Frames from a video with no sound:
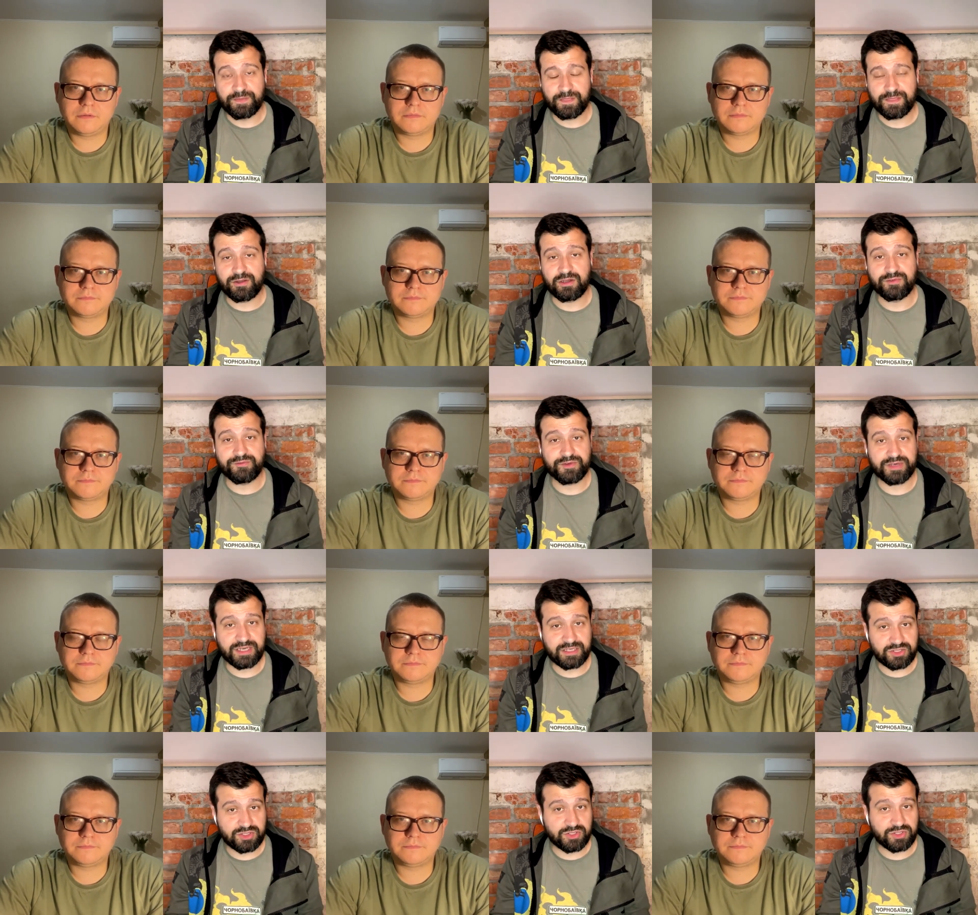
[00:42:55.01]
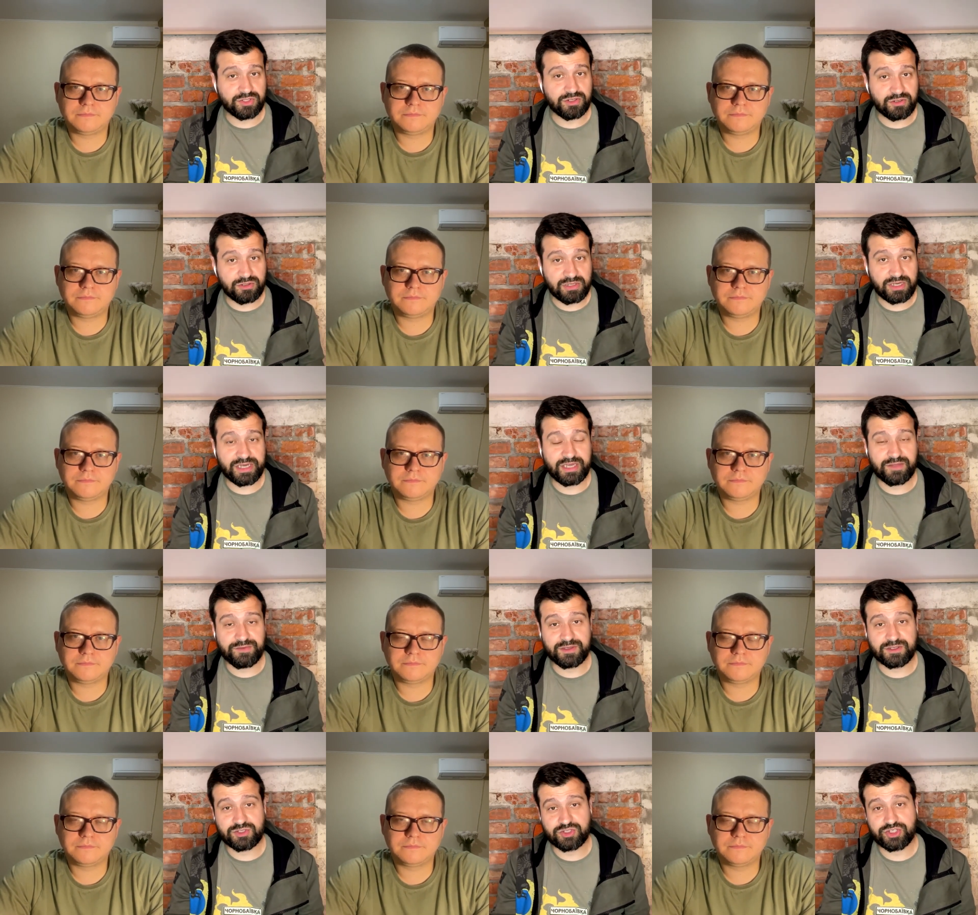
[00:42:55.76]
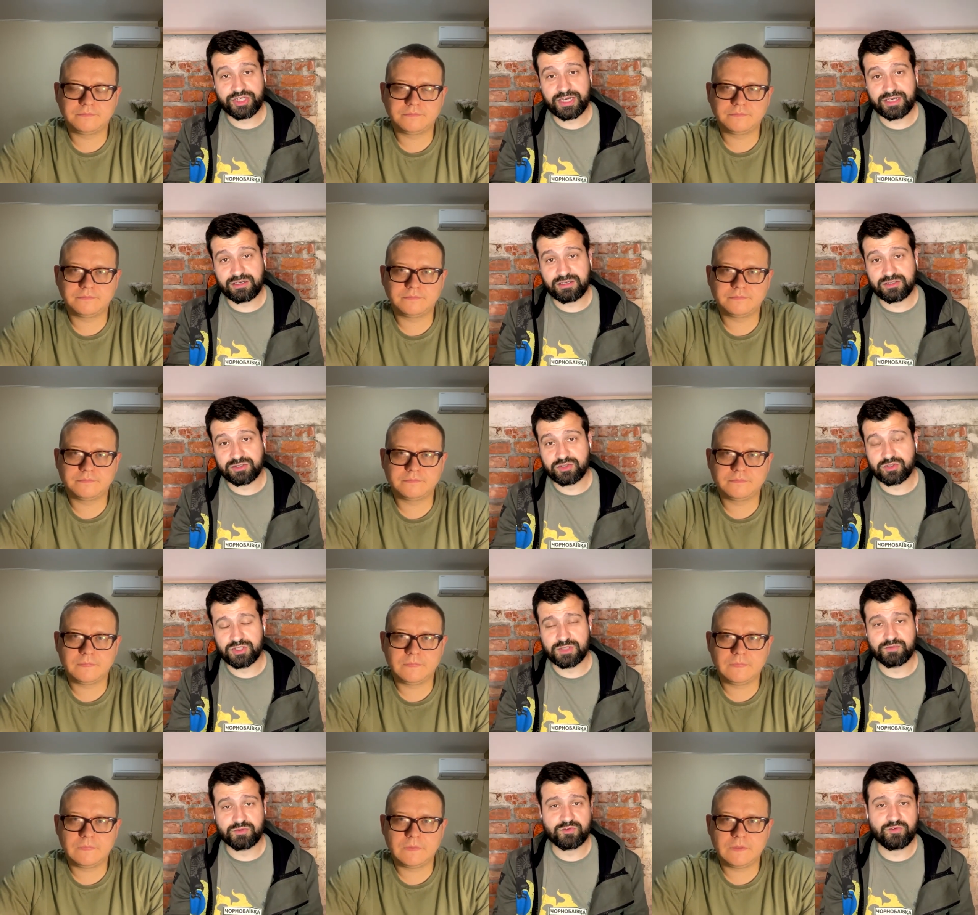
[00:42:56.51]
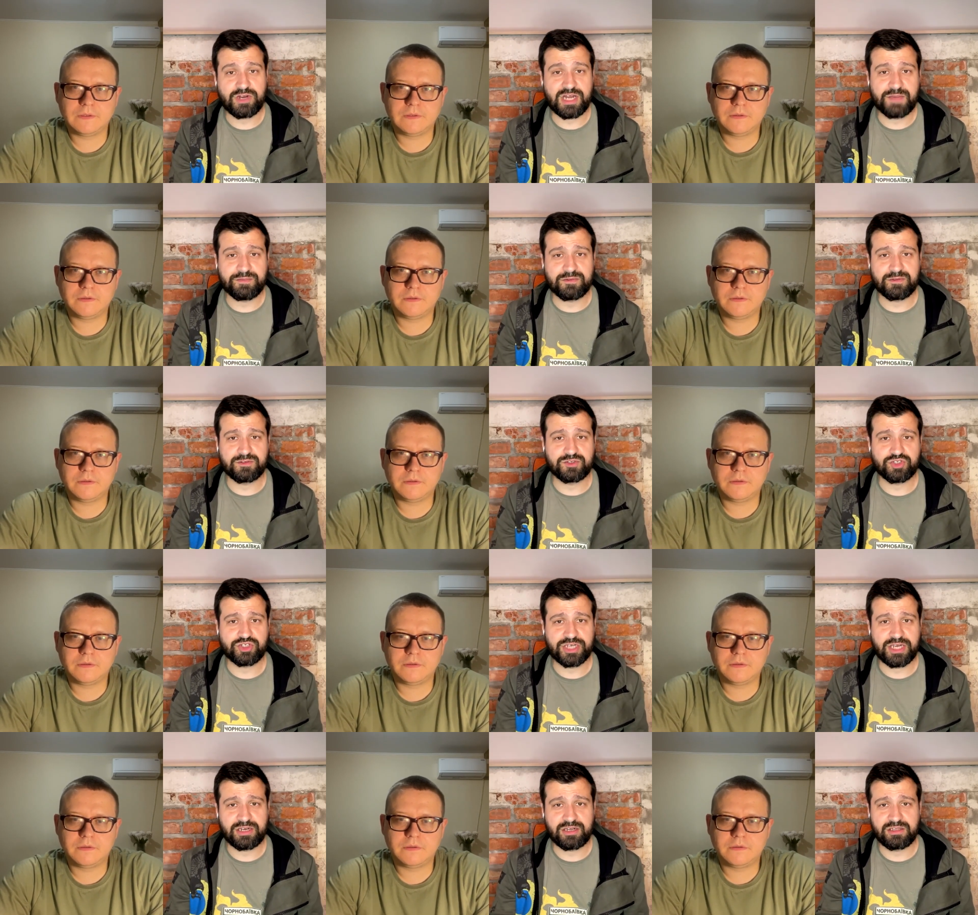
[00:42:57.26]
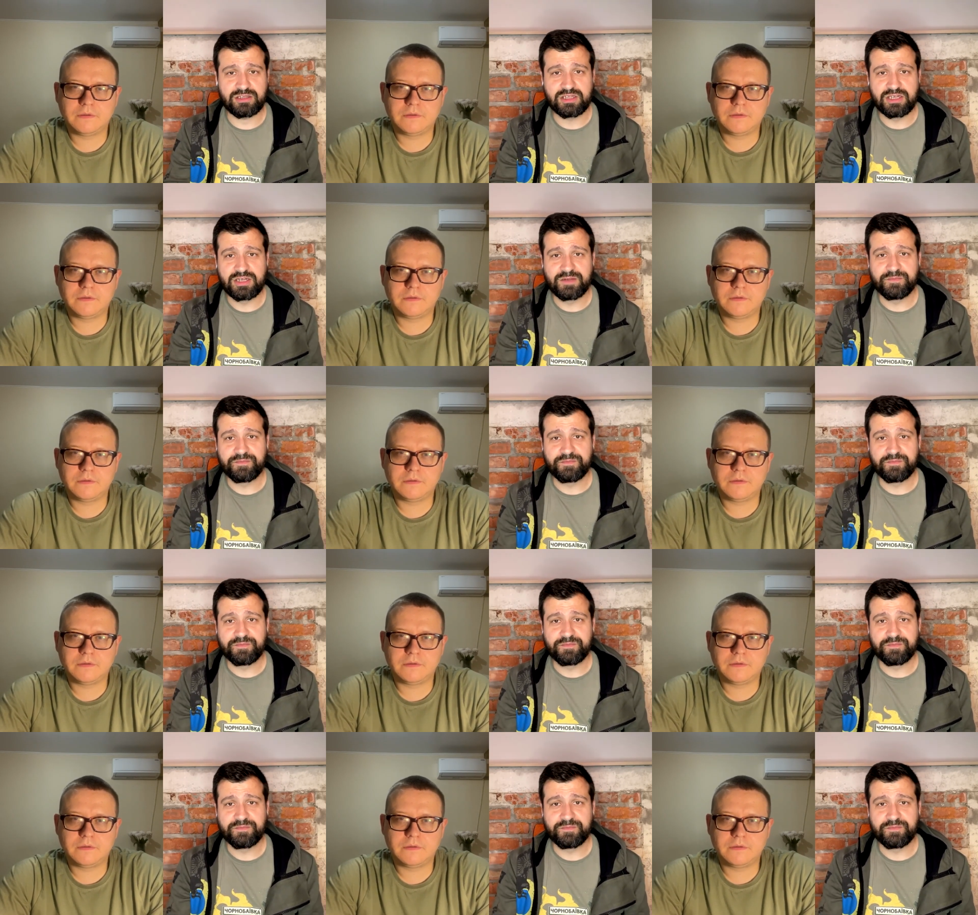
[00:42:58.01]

Speaker 1: Don't forget to like this channel, to subscribe to this channel,